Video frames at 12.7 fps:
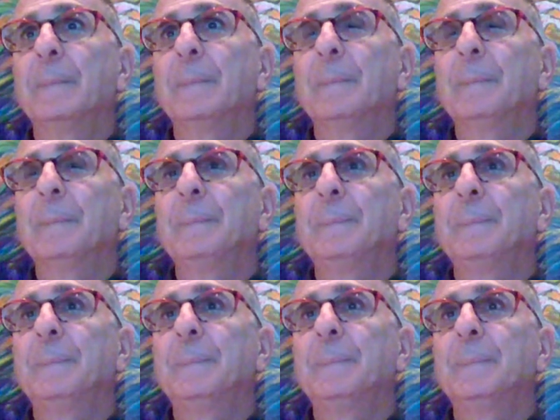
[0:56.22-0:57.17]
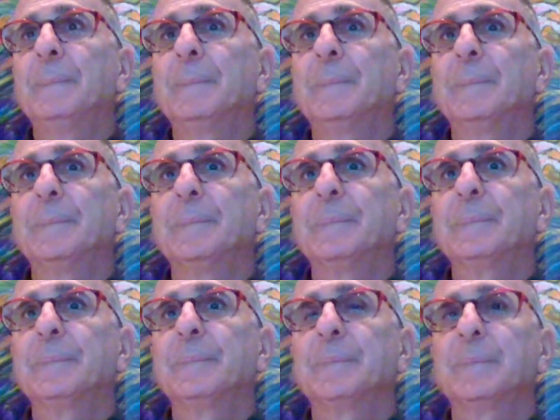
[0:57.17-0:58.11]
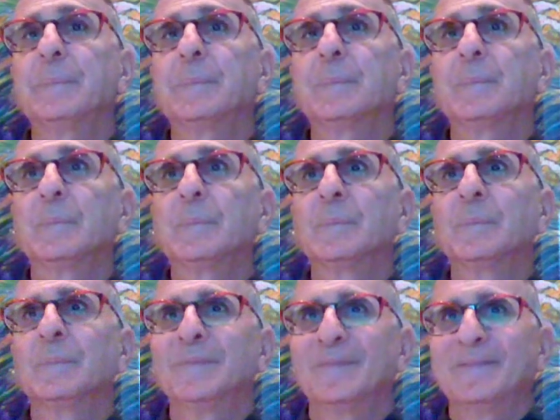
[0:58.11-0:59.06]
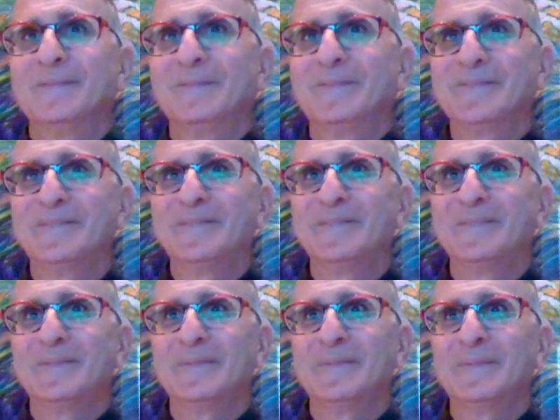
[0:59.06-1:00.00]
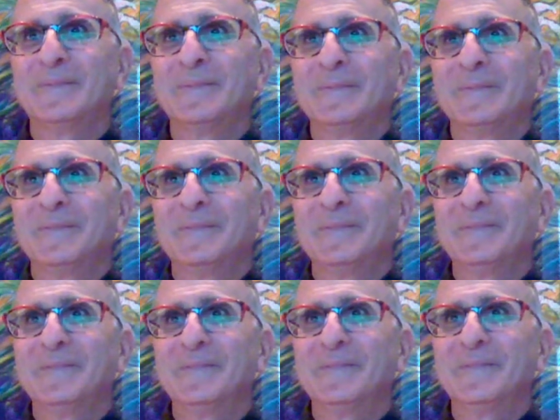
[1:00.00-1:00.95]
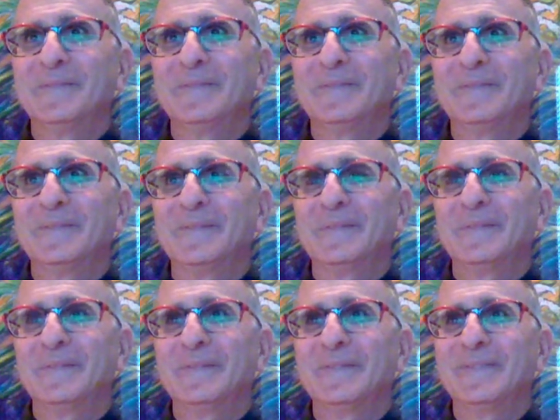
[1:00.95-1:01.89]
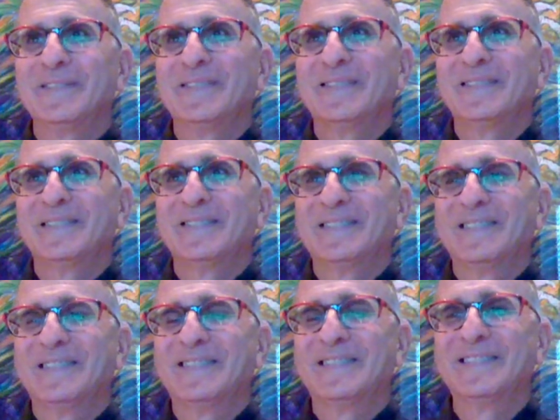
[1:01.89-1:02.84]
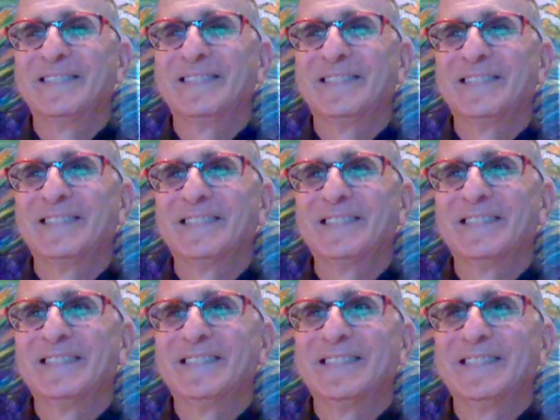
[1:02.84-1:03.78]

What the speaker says: No words are spoken by the person on screen.